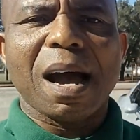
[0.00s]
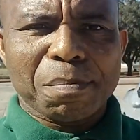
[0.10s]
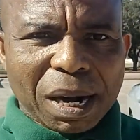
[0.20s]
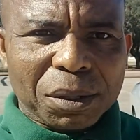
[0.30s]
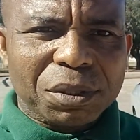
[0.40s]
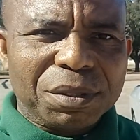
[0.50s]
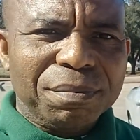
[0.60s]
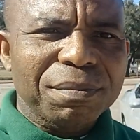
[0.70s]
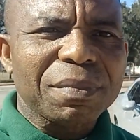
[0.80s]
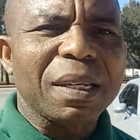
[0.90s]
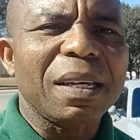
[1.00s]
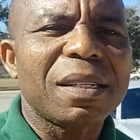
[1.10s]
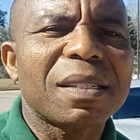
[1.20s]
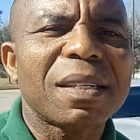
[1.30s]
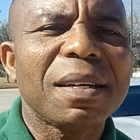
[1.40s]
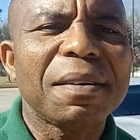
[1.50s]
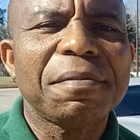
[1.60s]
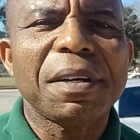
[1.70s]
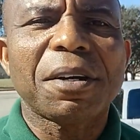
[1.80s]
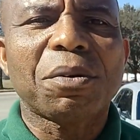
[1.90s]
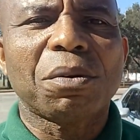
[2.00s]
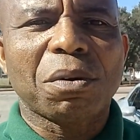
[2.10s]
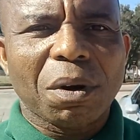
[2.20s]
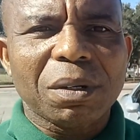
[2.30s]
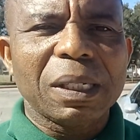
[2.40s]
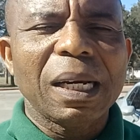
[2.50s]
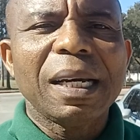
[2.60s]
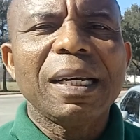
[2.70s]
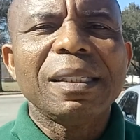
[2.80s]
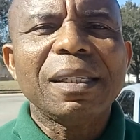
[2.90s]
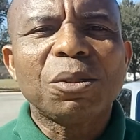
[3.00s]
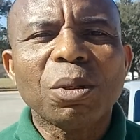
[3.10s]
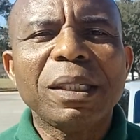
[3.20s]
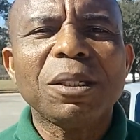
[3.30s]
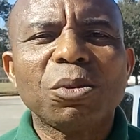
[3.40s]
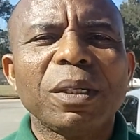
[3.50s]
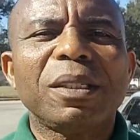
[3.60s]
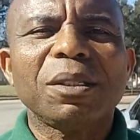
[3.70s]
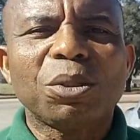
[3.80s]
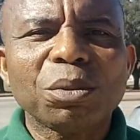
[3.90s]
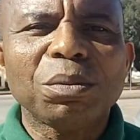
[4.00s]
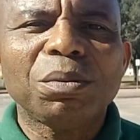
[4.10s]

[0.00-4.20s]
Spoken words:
about this vehicle called the 2022